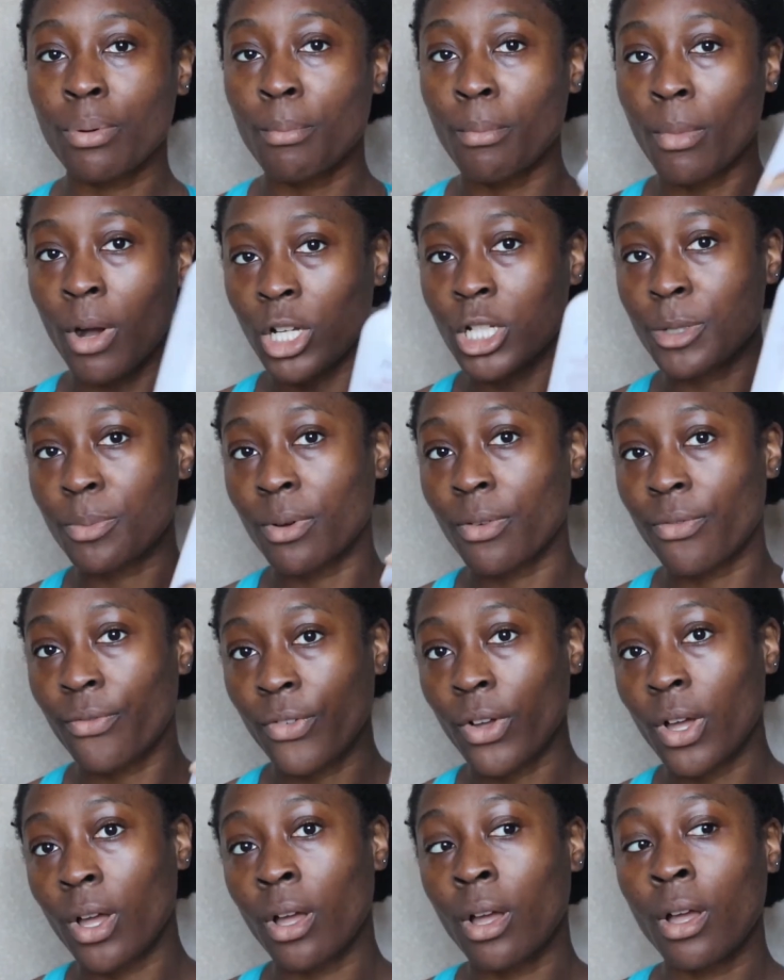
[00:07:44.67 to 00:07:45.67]
much
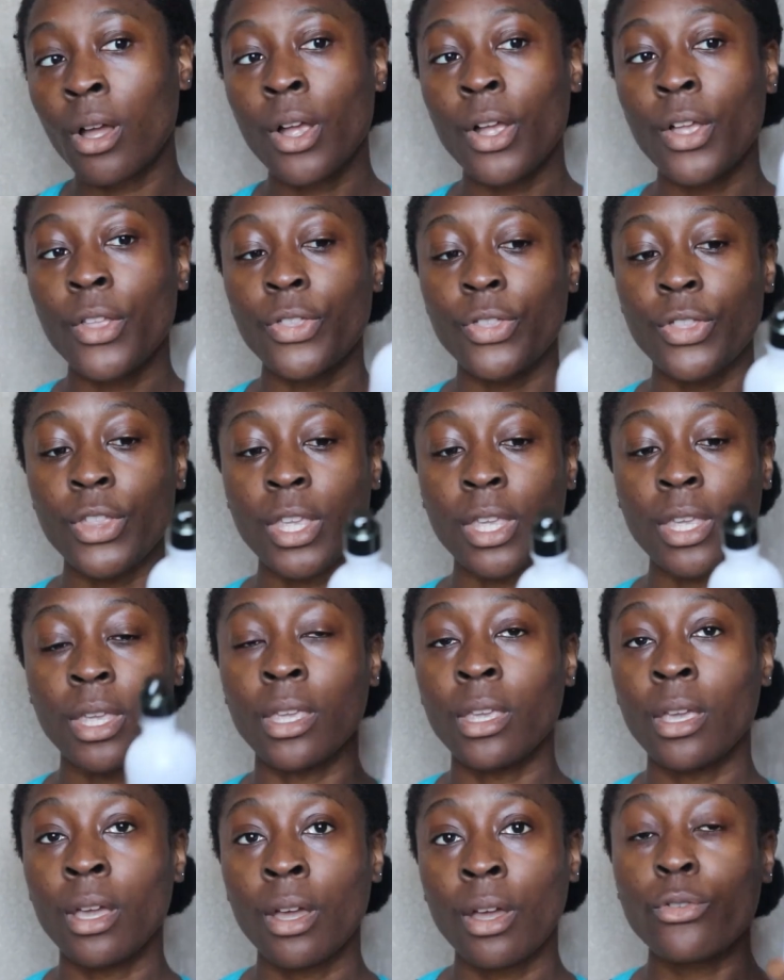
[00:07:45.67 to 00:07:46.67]
prefer
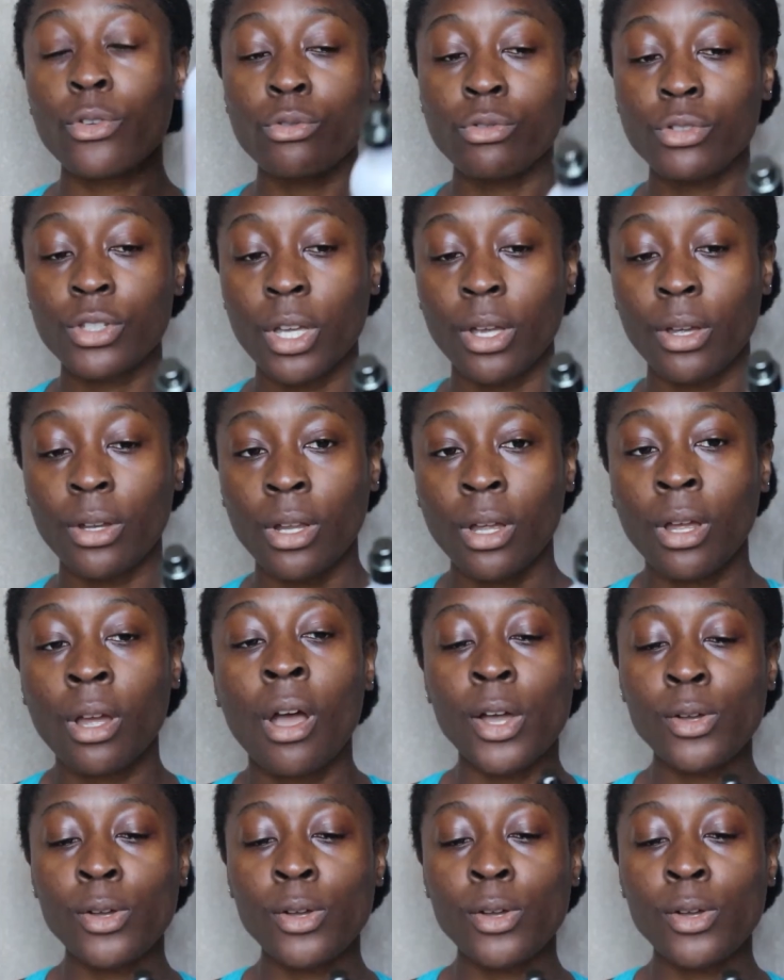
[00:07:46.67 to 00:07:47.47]
the floral toner.